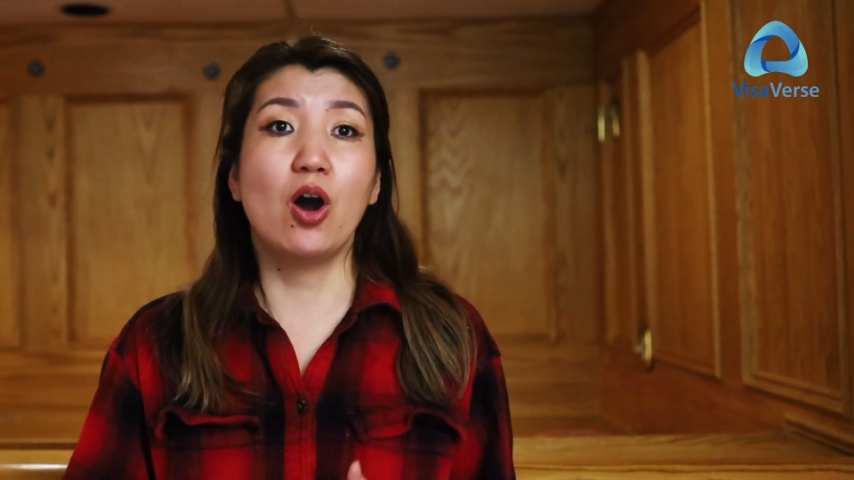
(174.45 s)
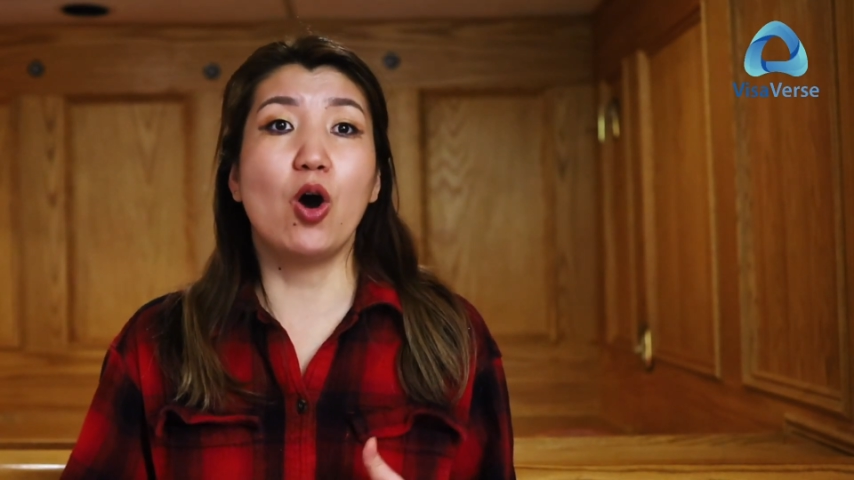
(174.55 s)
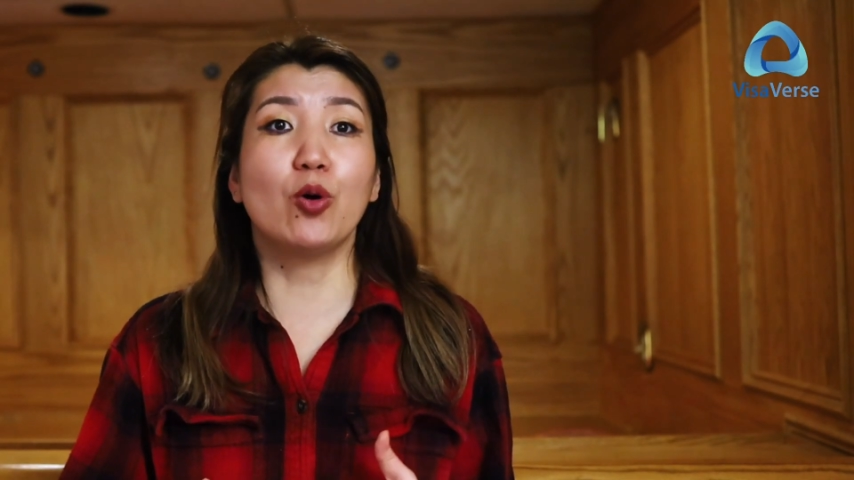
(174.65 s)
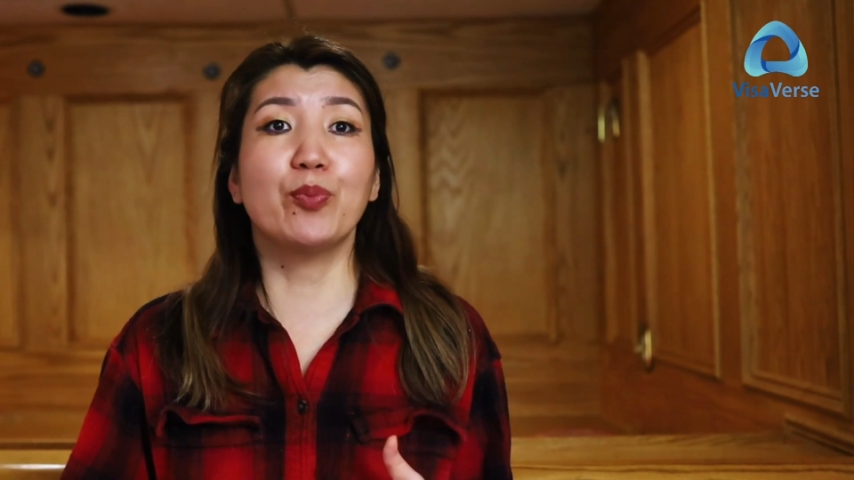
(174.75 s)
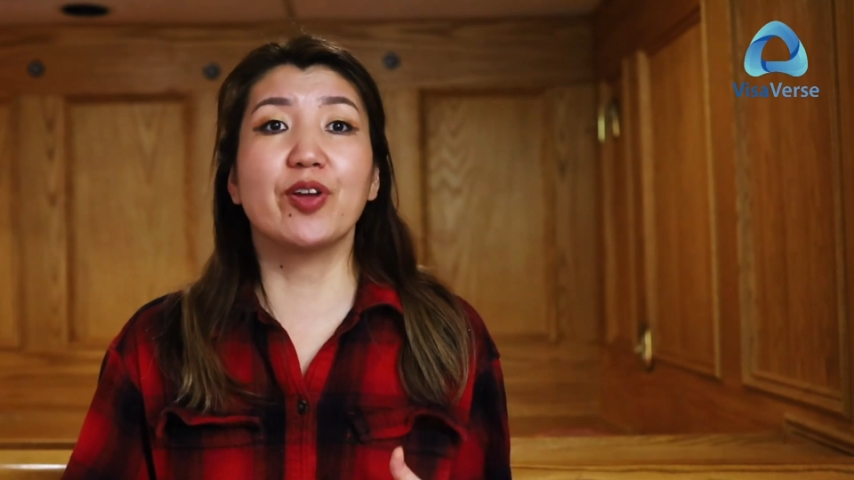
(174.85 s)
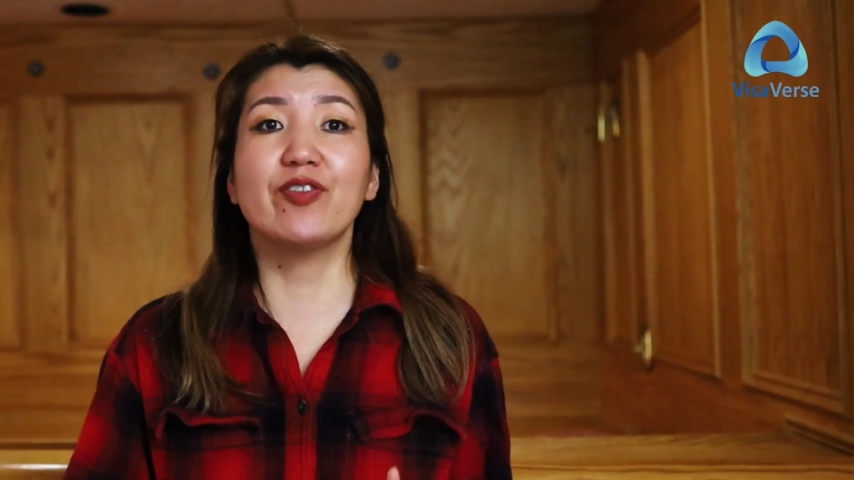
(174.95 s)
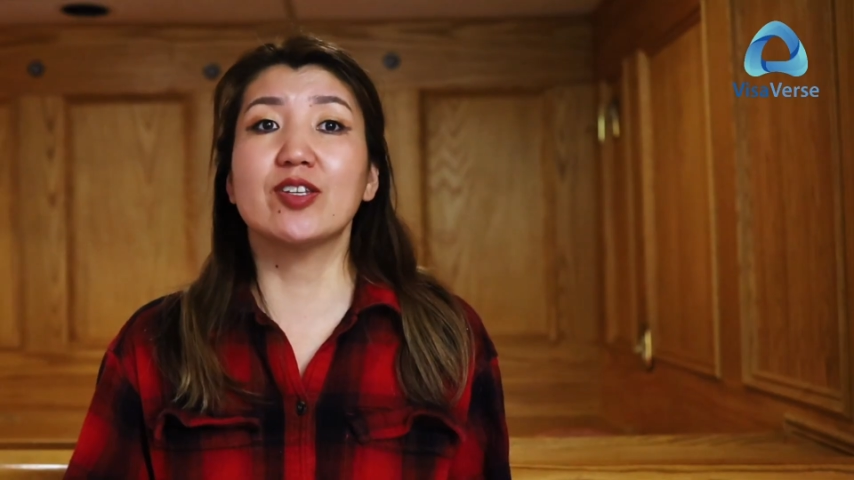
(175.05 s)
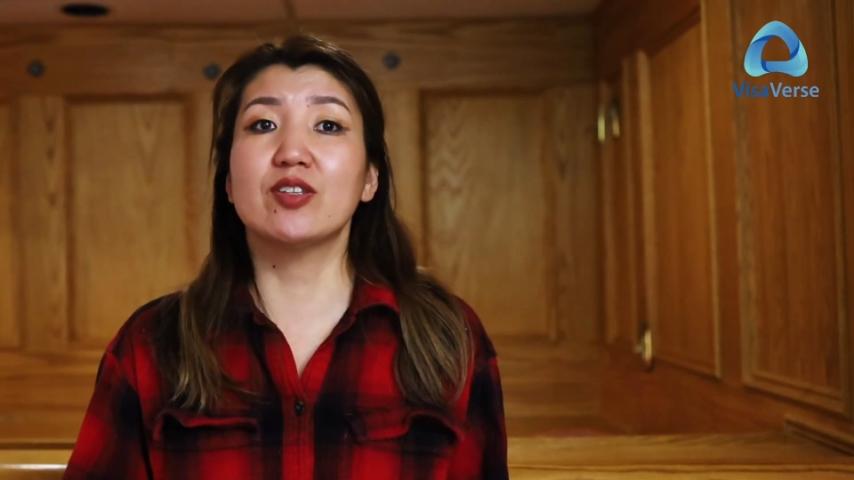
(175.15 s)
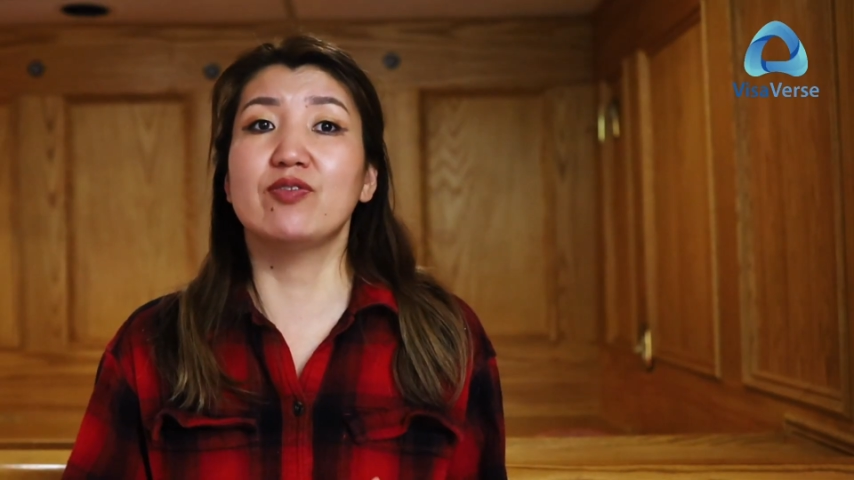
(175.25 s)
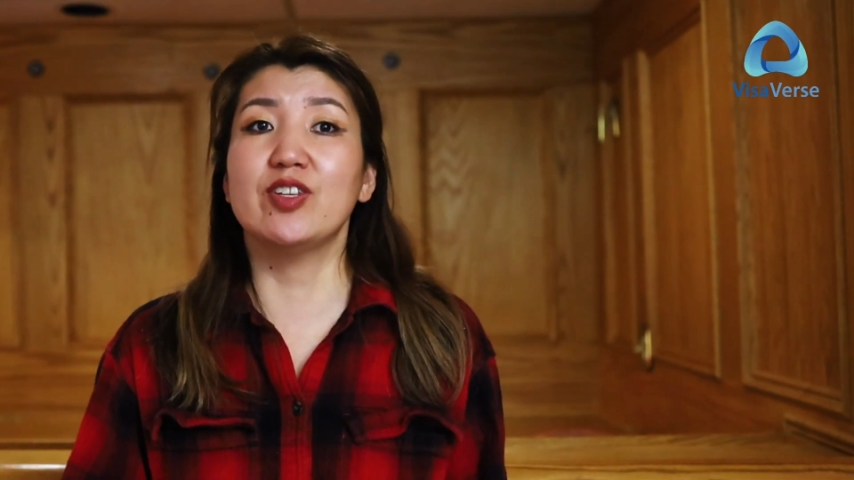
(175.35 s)
or
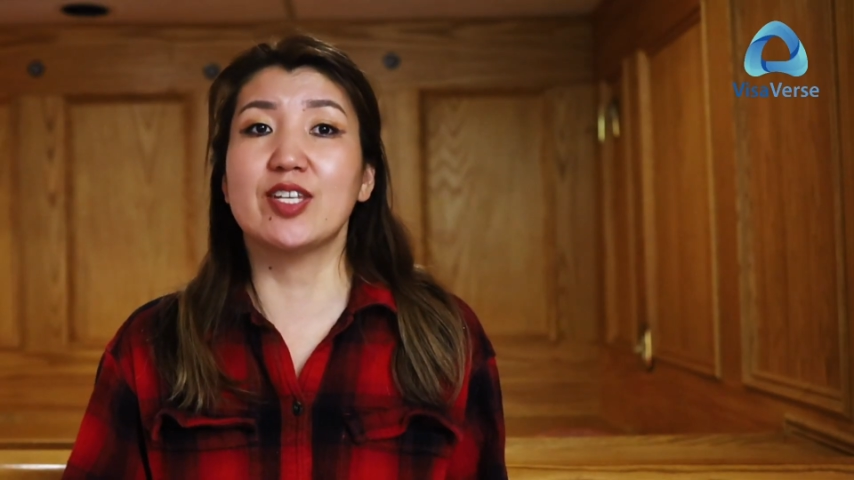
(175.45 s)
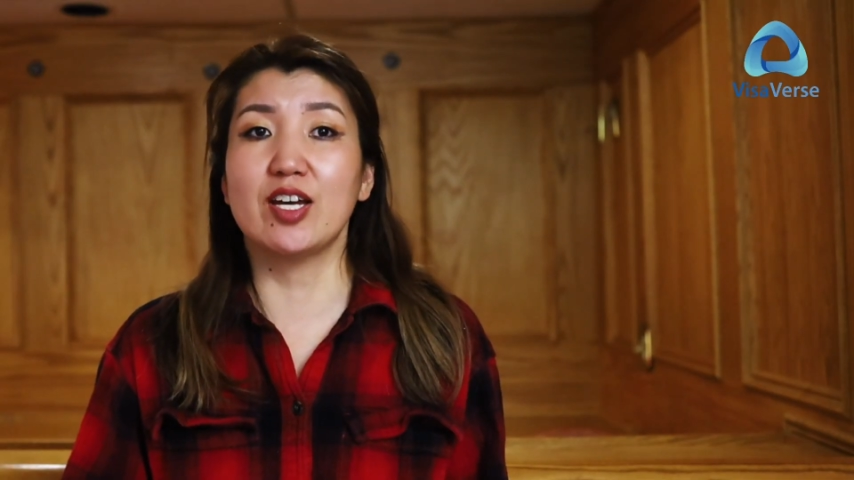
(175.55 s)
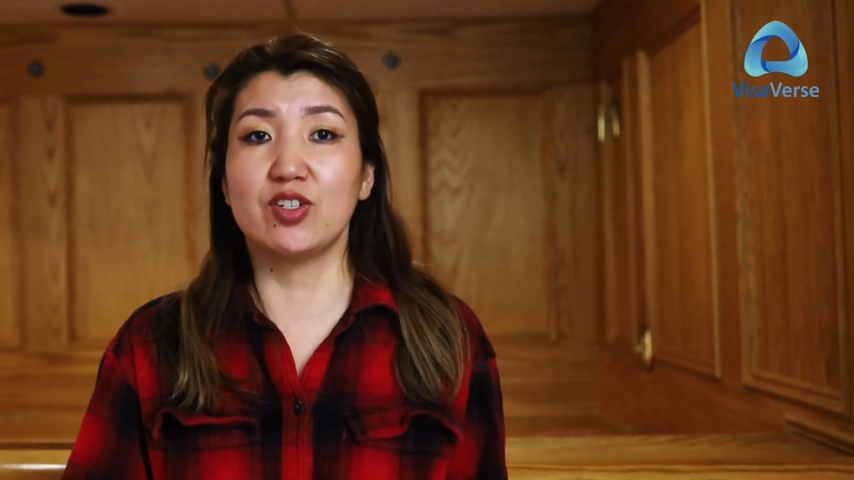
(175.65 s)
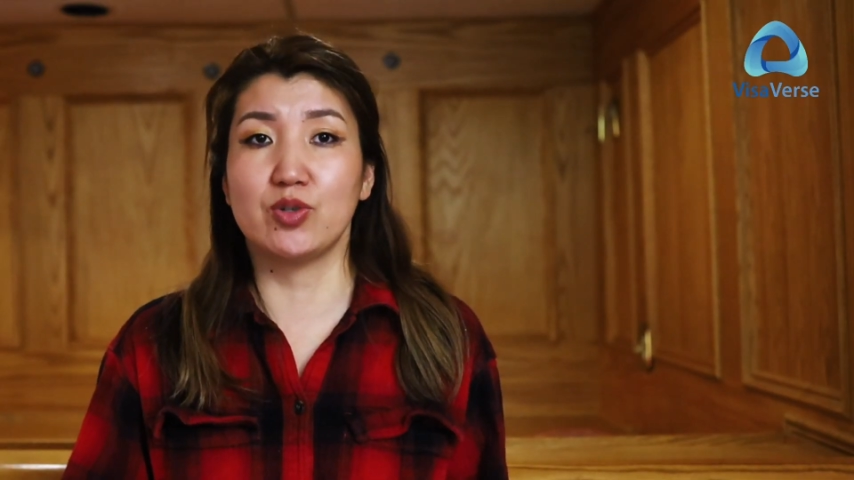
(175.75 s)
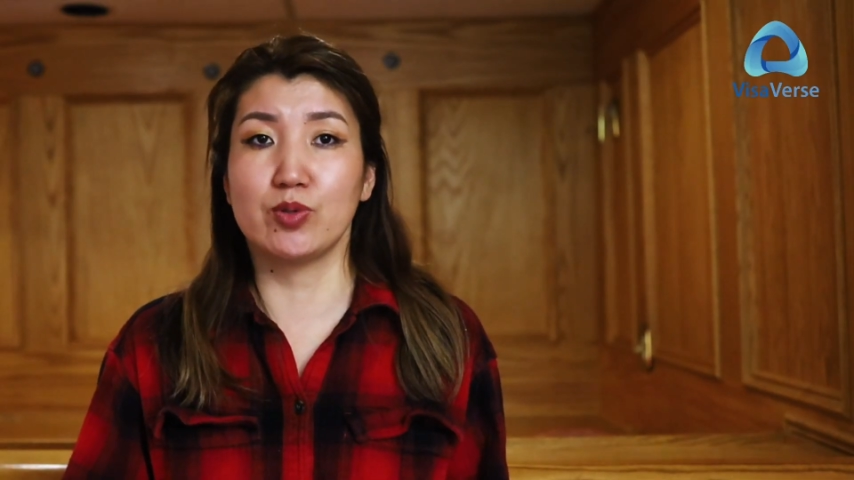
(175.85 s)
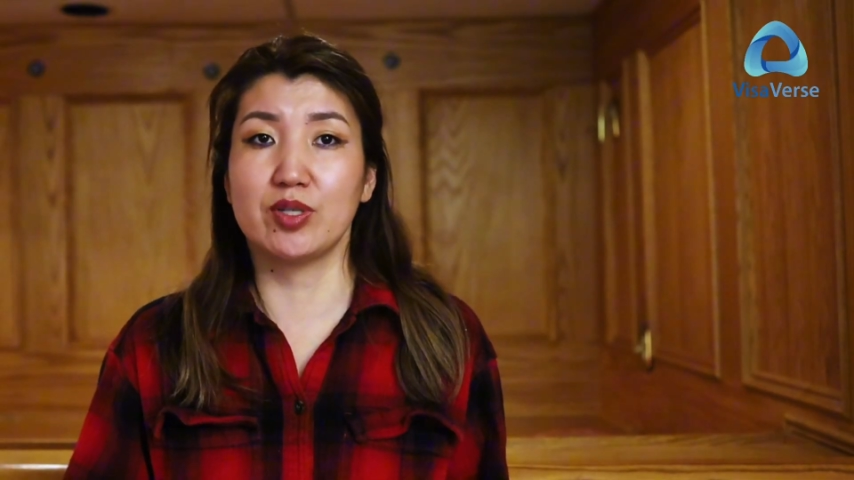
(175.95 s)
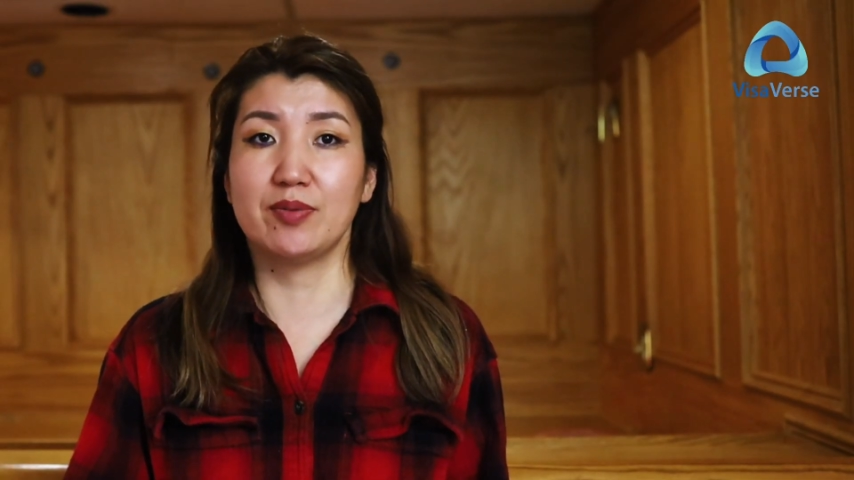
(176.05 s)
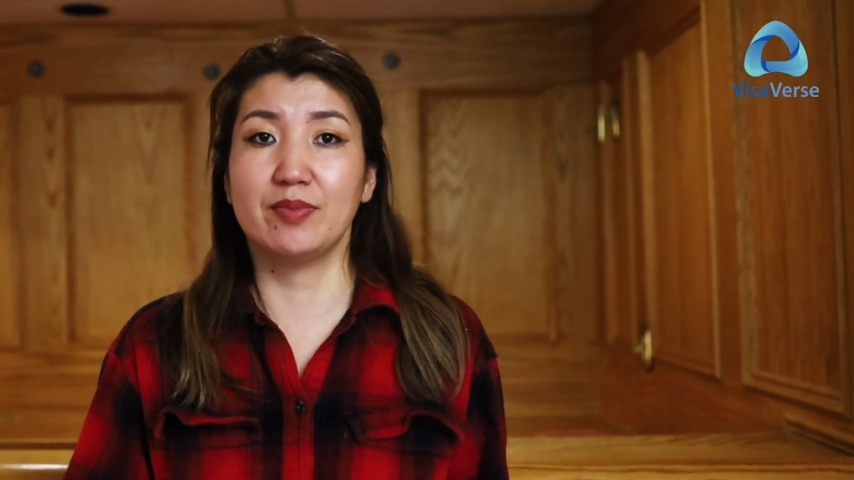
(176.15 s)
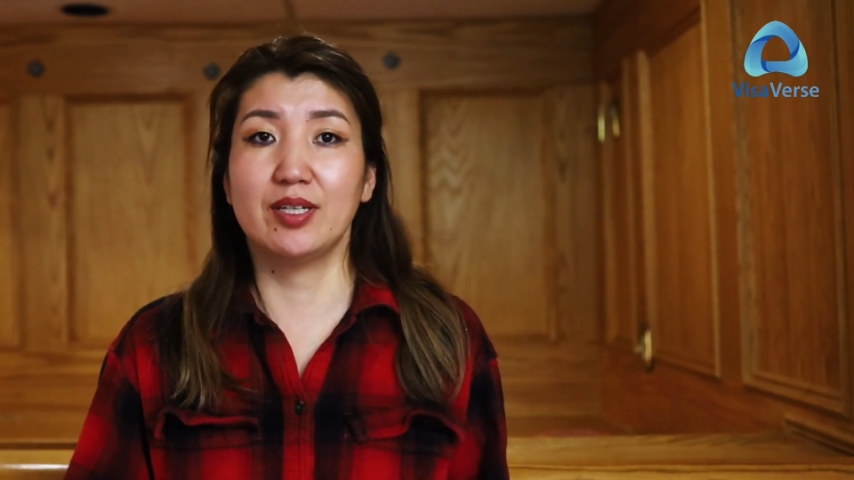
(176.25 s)
previous visa issues.